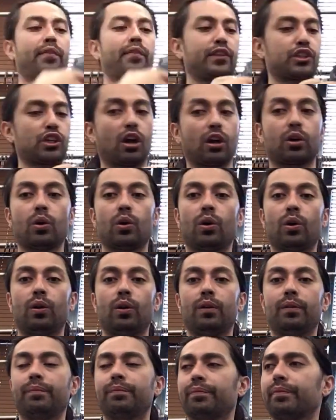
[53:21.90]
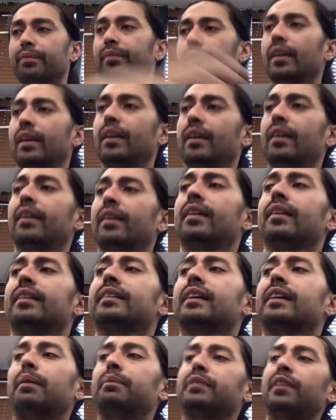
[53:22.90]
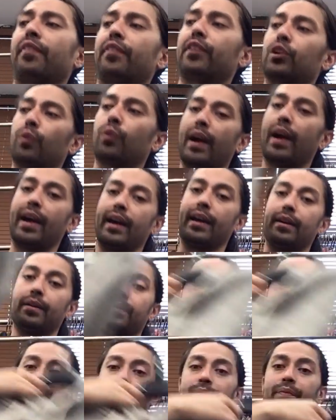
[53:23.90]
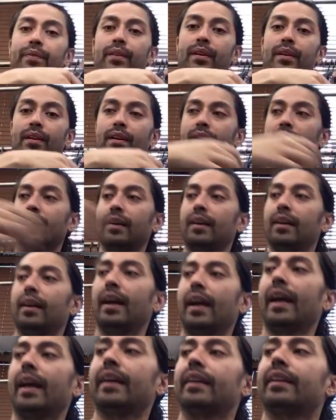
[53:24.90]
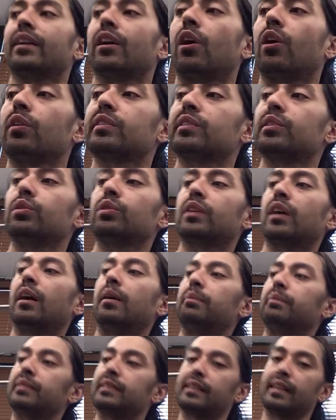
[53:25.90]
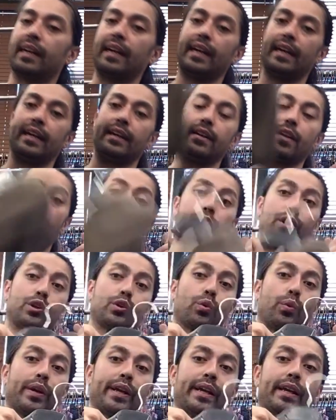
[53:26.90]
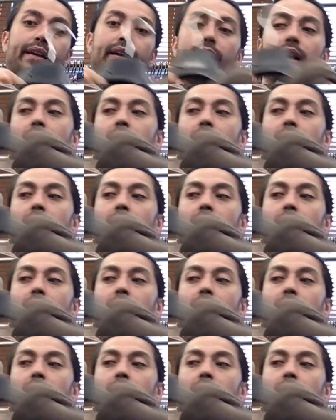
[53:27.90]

in the charcoal, comes in the gray, and it also comes in the green.